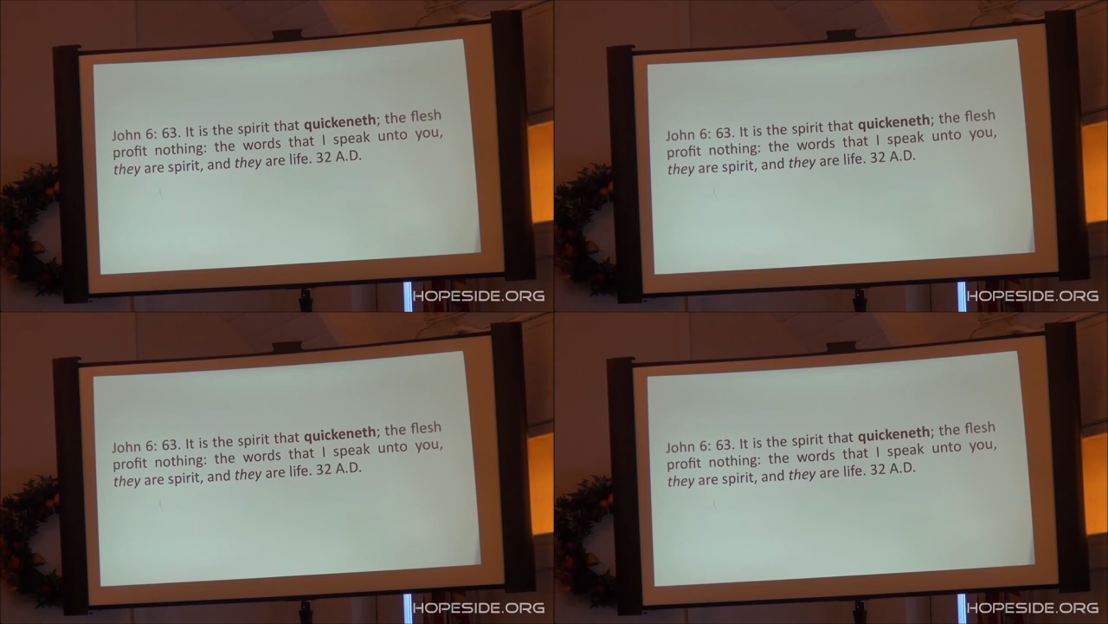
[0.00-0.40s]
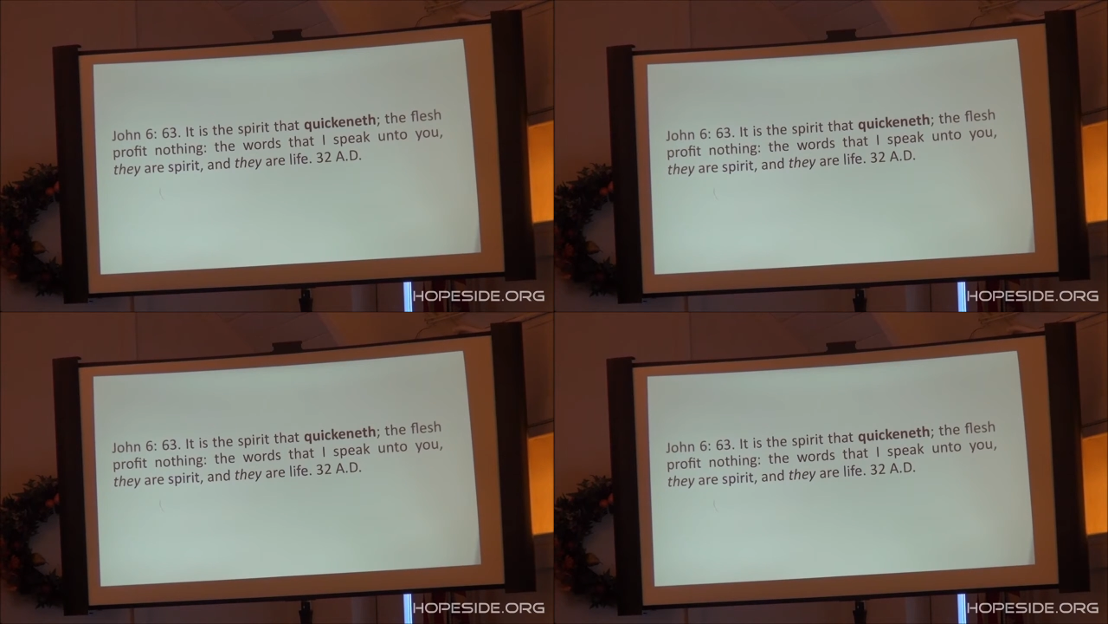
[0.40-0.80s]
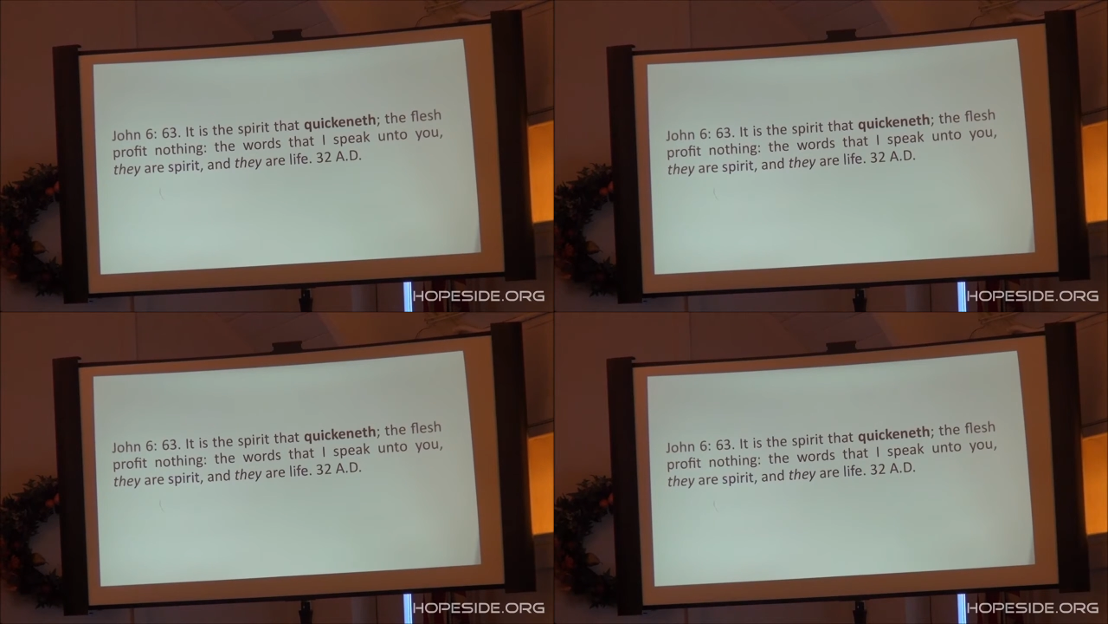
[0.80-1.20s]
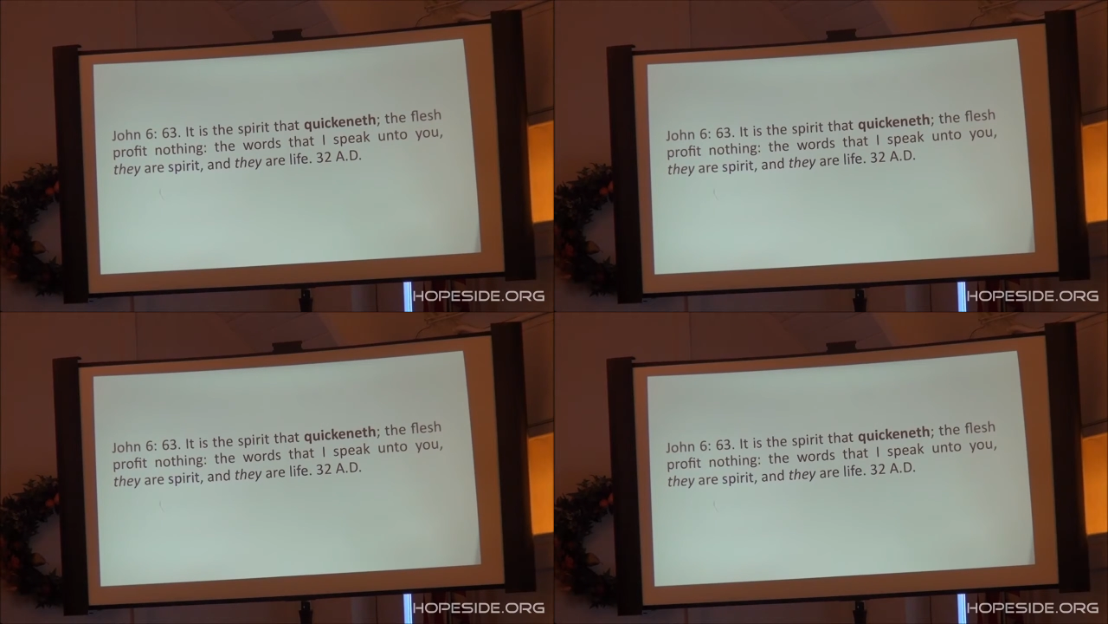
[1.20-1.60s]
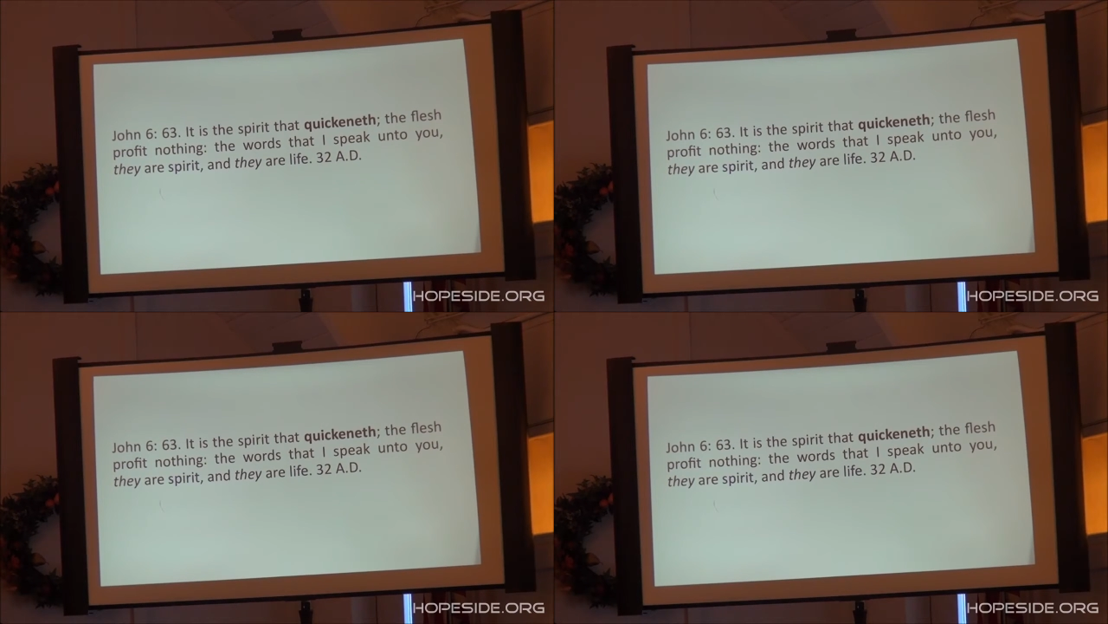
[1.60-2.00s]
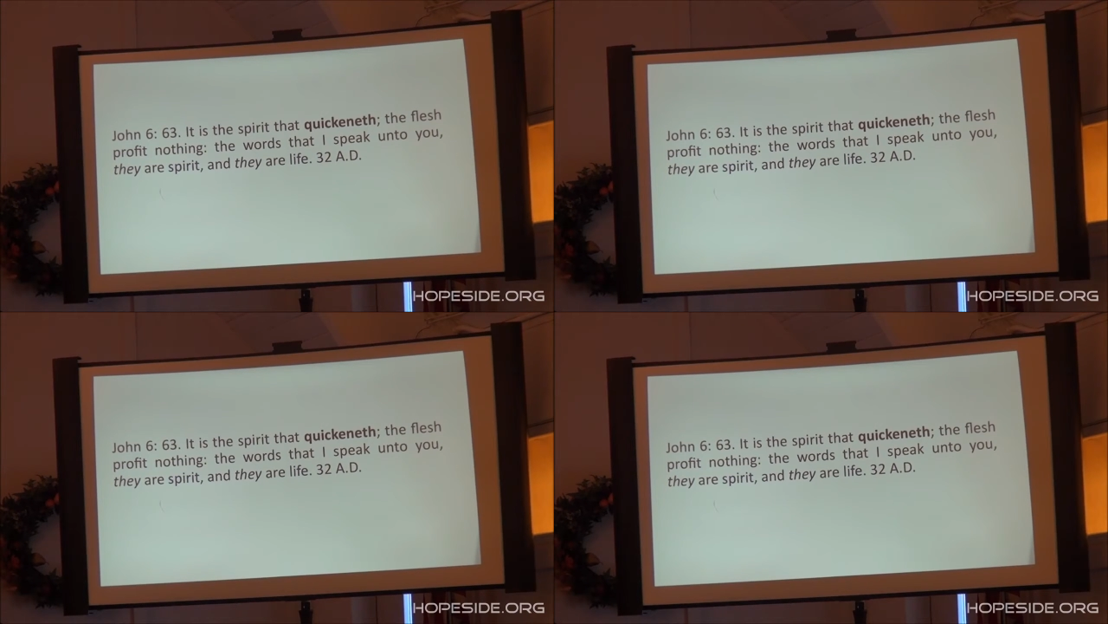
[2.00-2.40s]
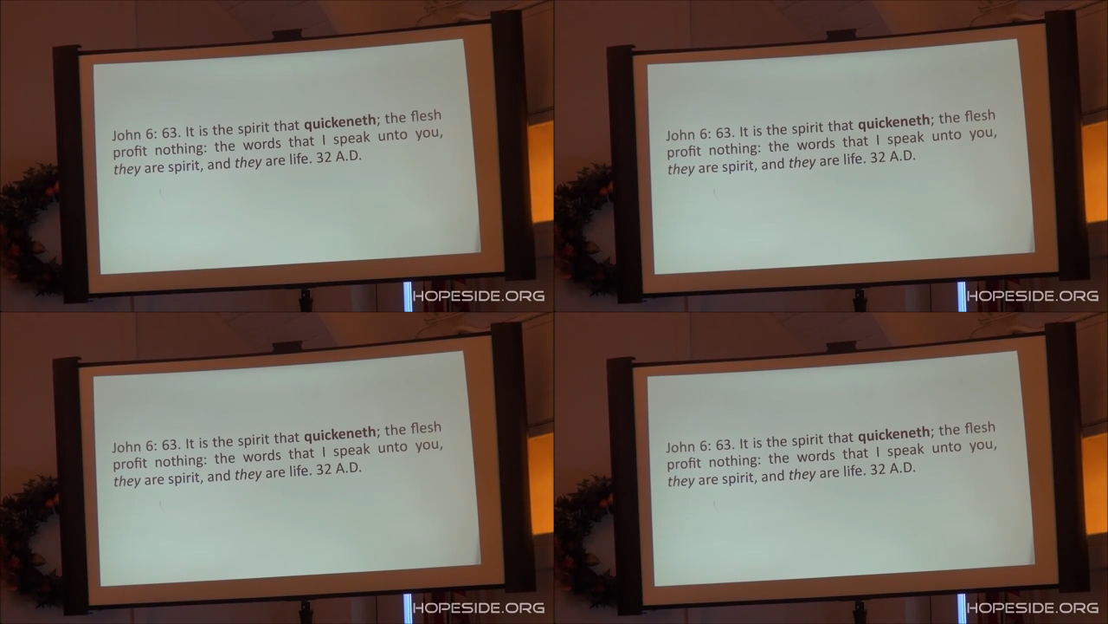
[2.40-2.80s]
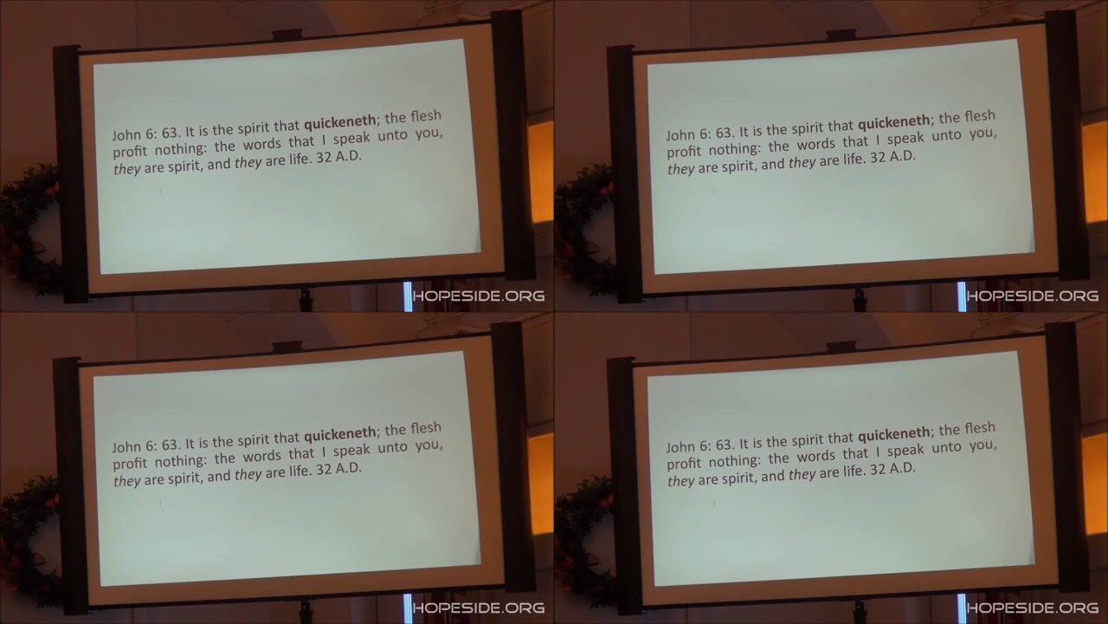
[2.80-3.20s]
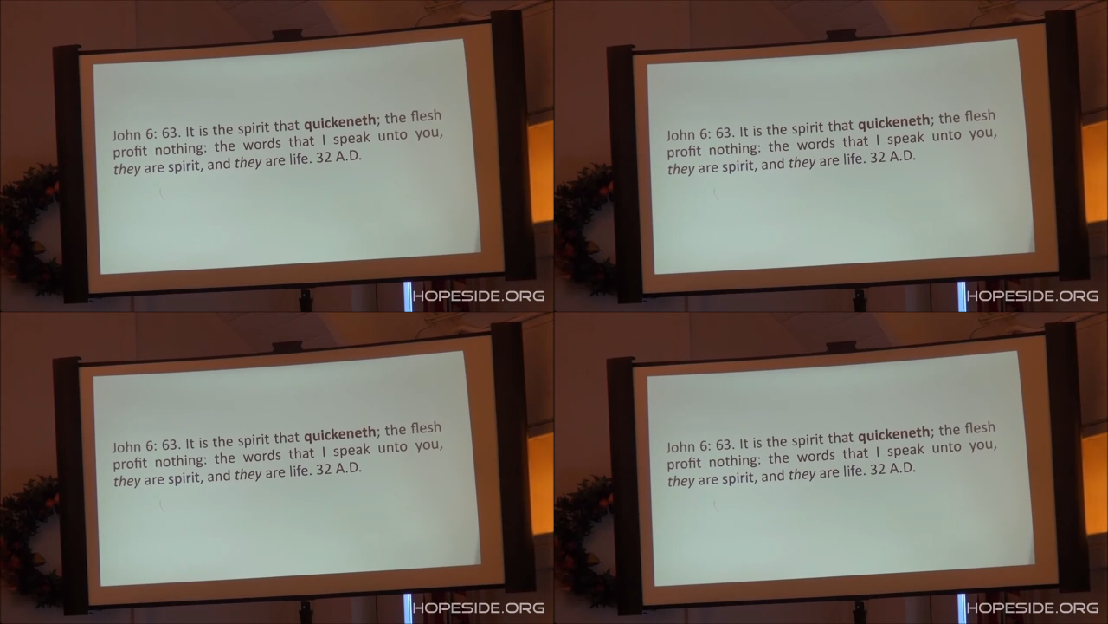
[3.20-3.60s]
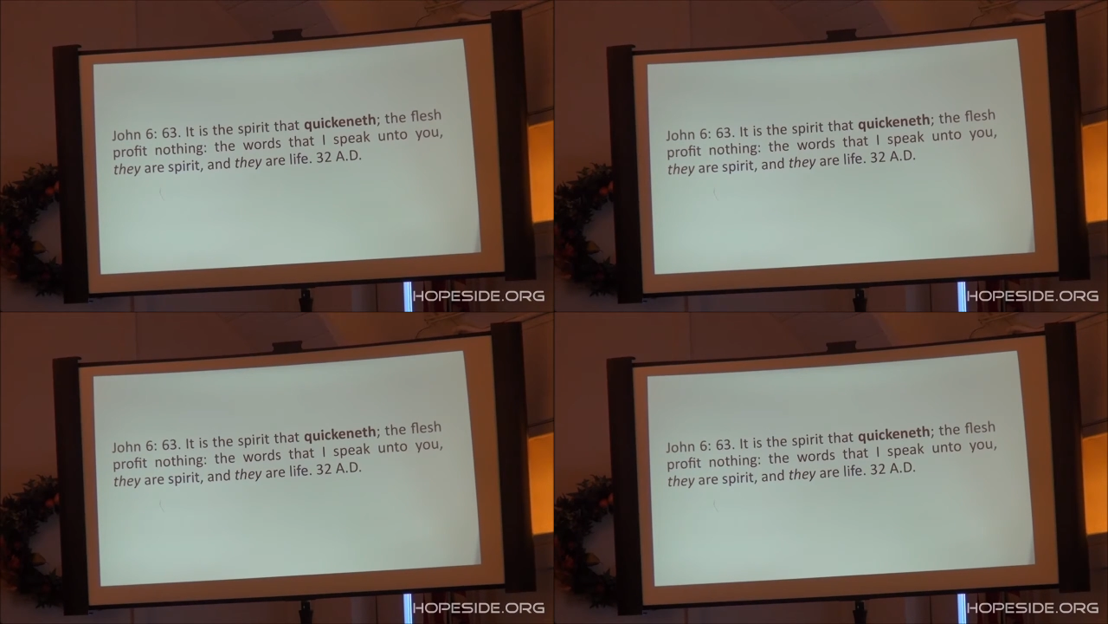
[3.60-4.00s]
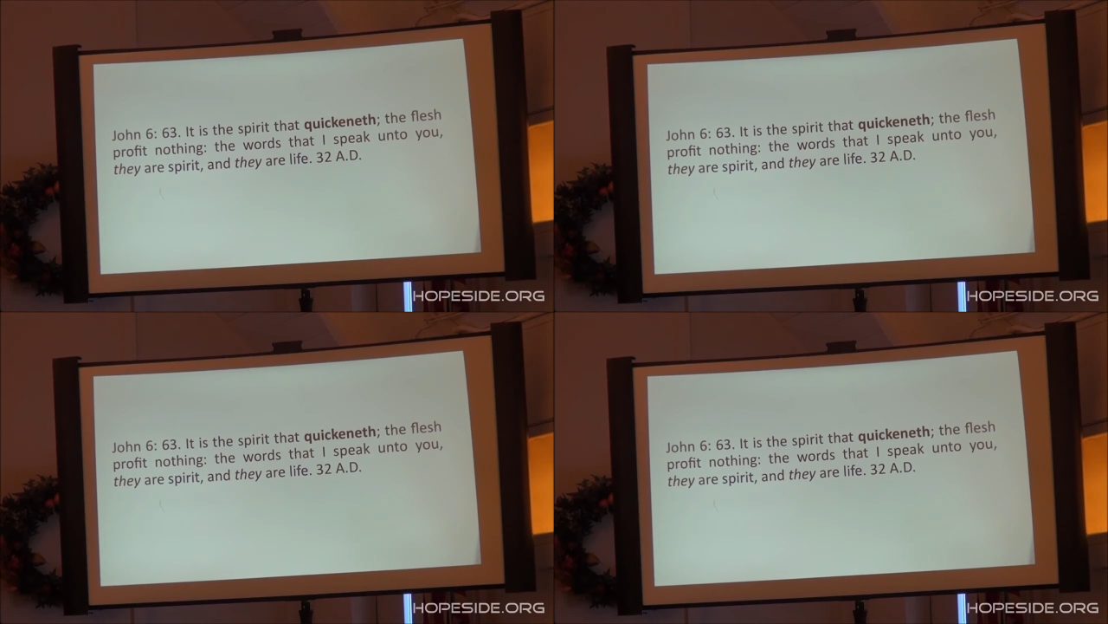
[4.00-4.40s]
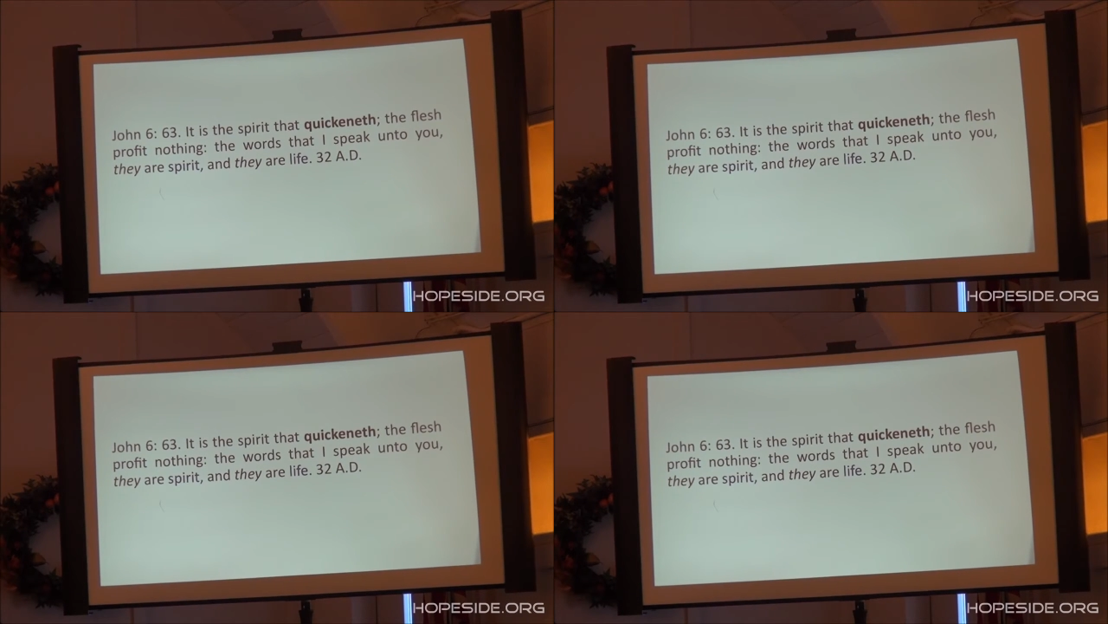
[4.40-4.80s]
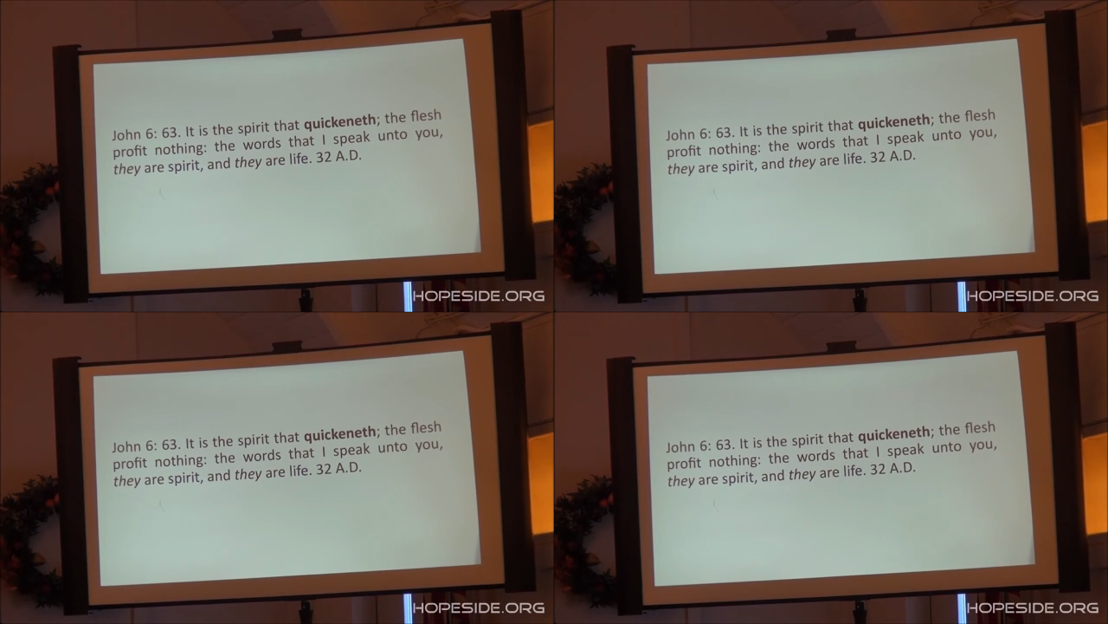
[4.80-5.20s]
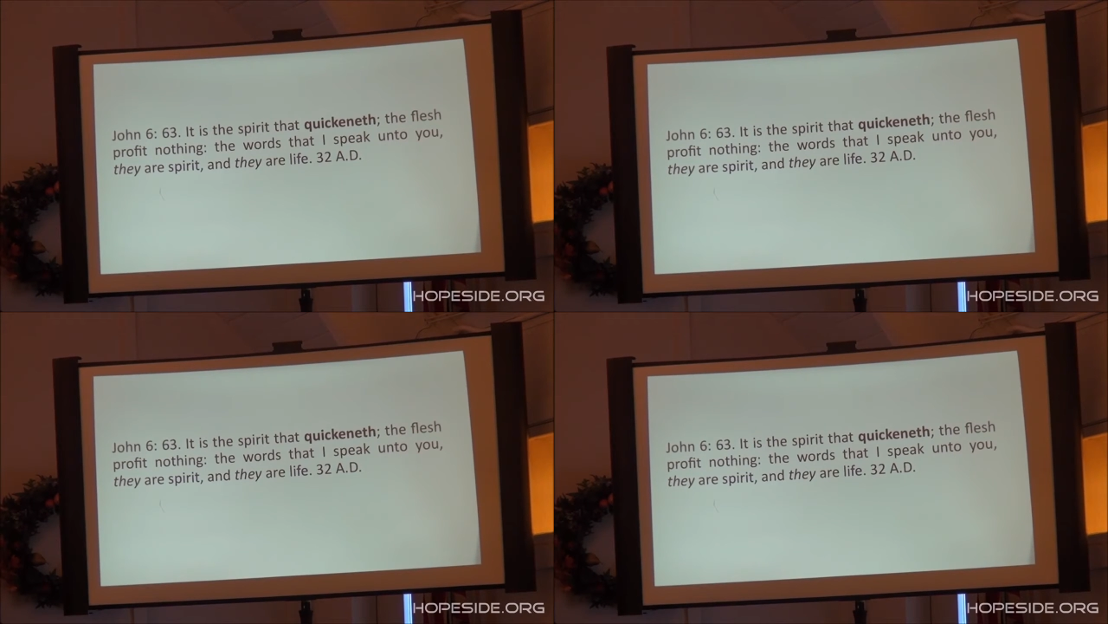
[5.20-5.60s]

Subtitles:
[unreadable: no face in view]